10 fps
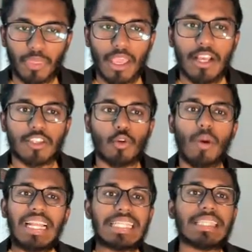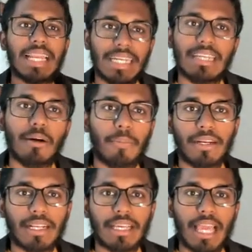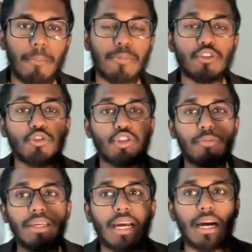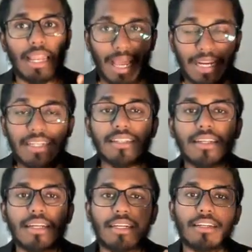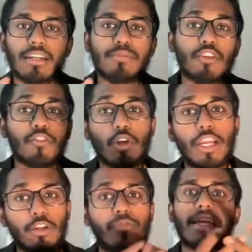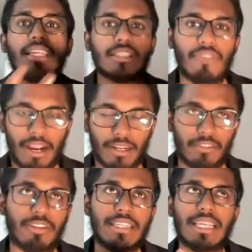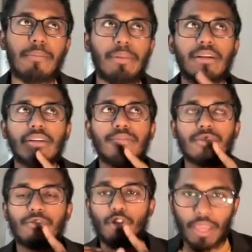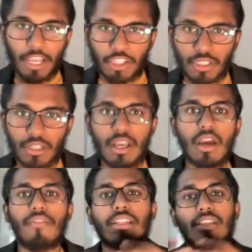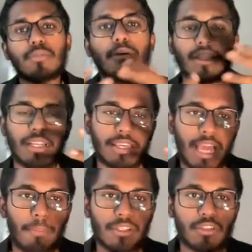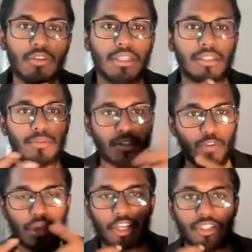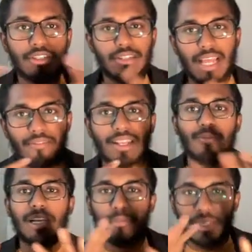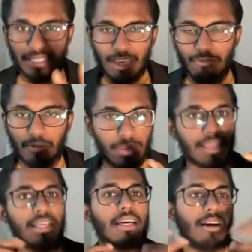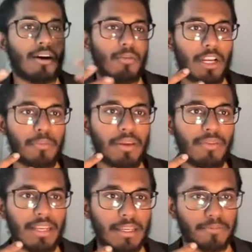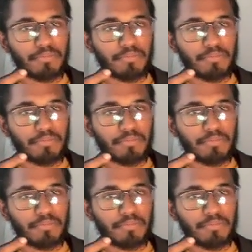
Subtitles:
So while selecting a particular campus, you should be aligned in terms of looking into various factors. For example, in terms of location, well, this particular campus, in terms of location, traveling, will it be safe for me? Will it be very